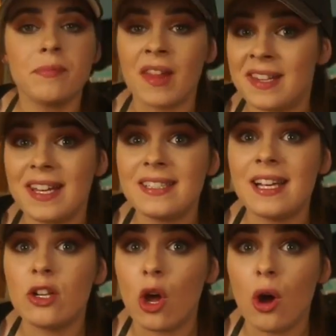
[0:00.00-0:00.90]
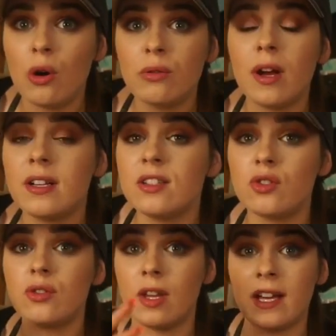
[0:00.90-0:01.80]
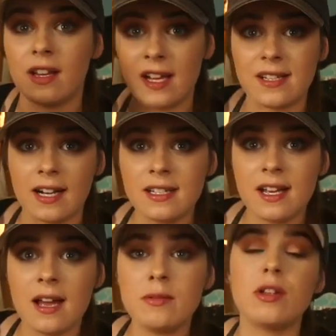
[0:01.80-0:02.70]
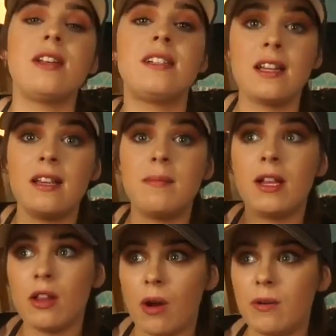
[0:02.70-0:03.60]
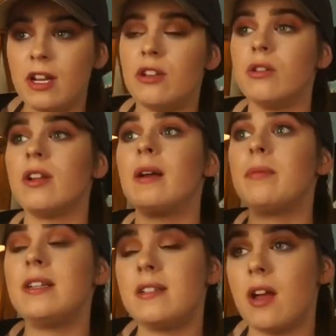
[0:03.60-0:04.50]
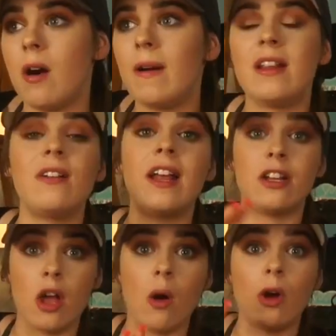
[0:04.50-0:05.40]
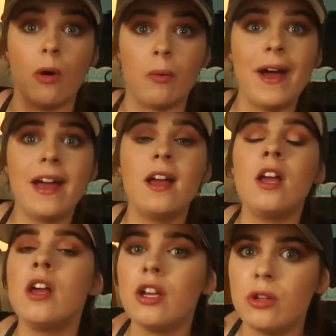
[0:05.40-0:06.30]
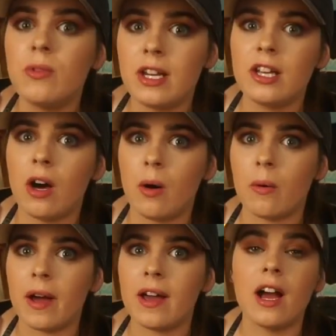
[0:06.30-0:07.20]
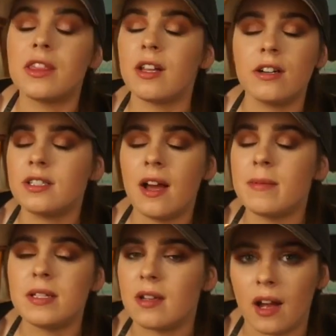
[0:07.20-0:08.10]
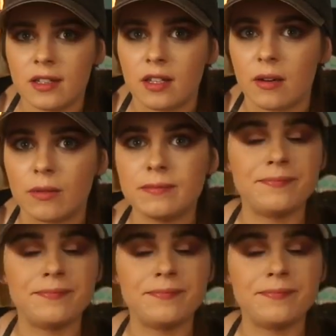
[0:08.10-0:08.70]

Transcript: And they say no, like a second time. So they say, leave me alone. And you're like, please no. And they're like, no, go away. You need to go away. A third time is not cute.